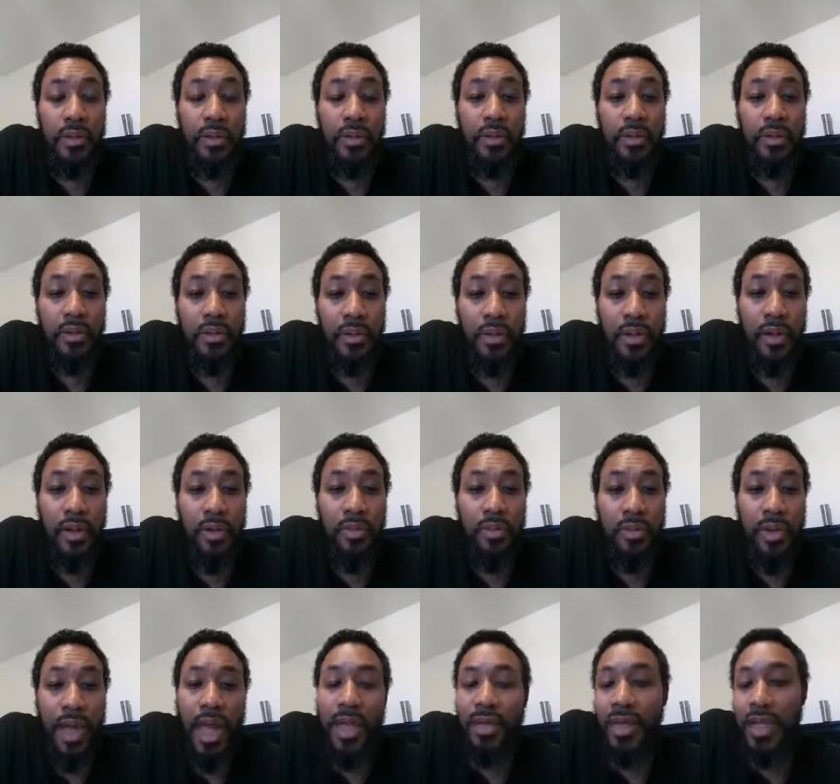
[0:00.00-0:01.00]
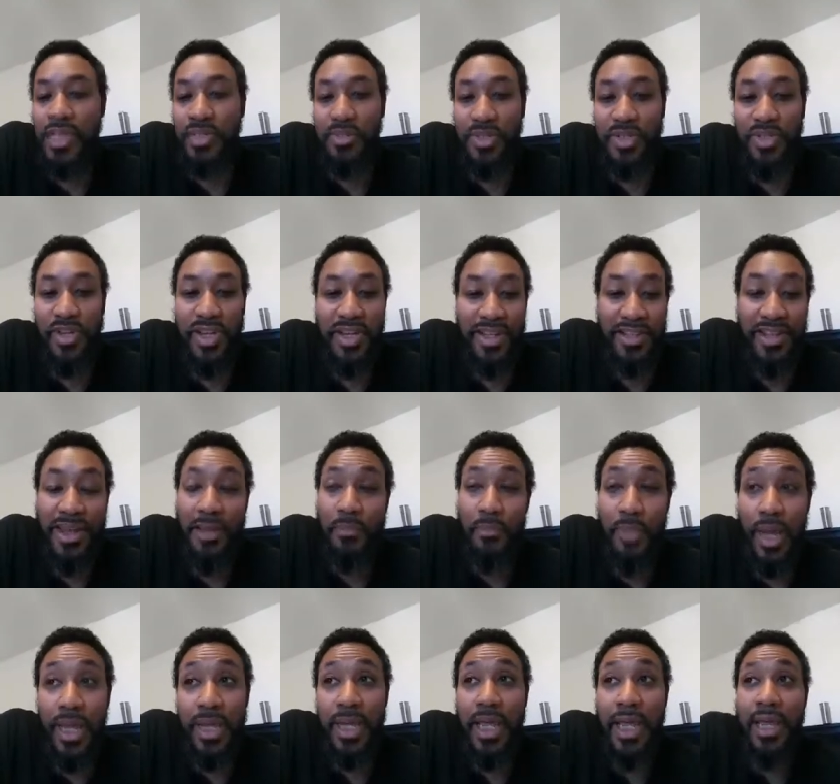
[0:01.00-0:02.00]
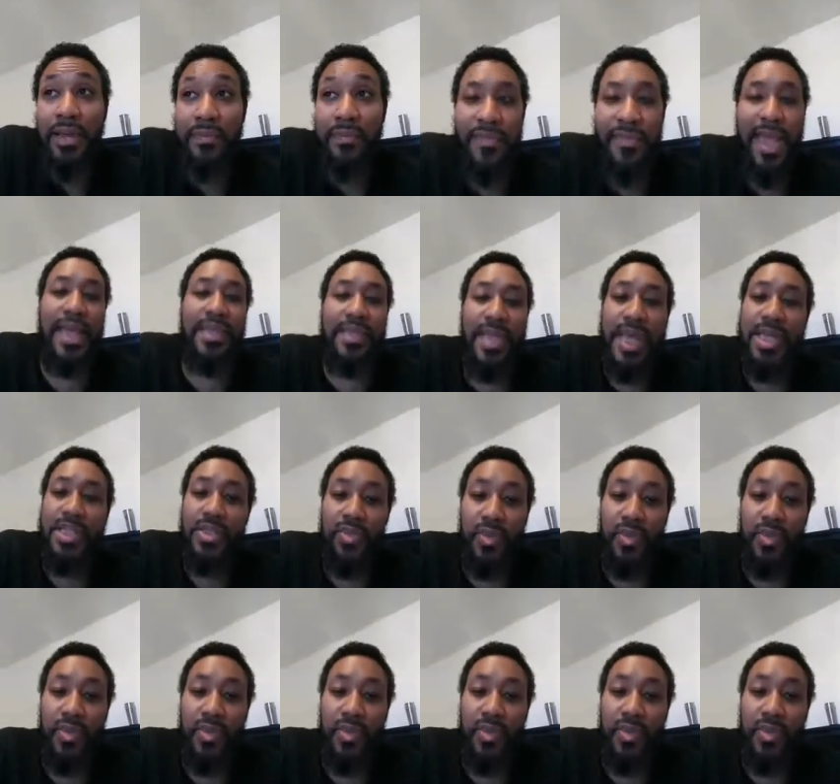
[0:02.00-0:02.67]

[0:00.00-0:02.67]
You know, I lost my train of thought. But that's